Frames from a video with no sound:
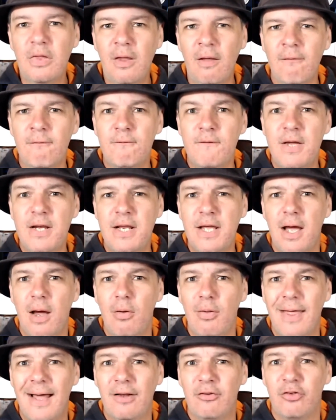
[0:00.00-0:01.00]

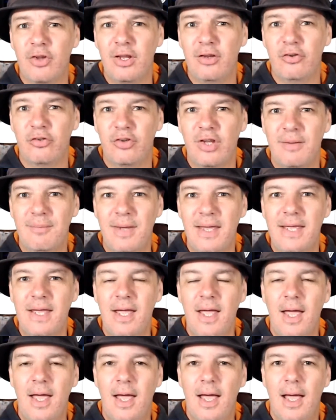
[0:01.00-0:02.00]
video that, so you can see
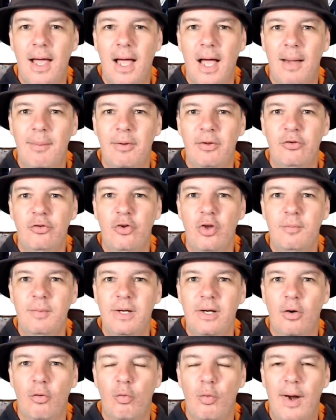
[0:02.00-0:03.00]
me
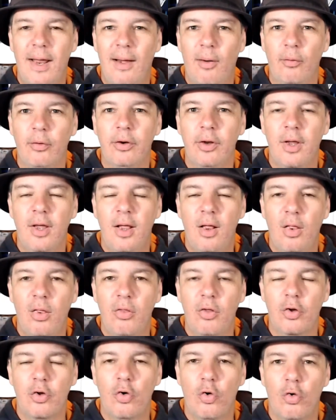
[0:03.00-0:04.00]
zooming around
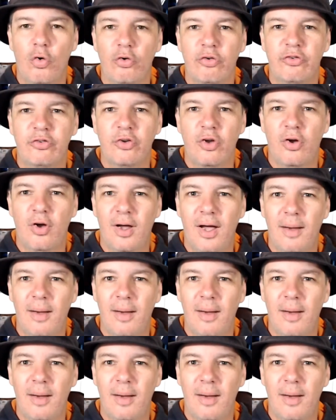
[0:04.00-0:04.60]
the course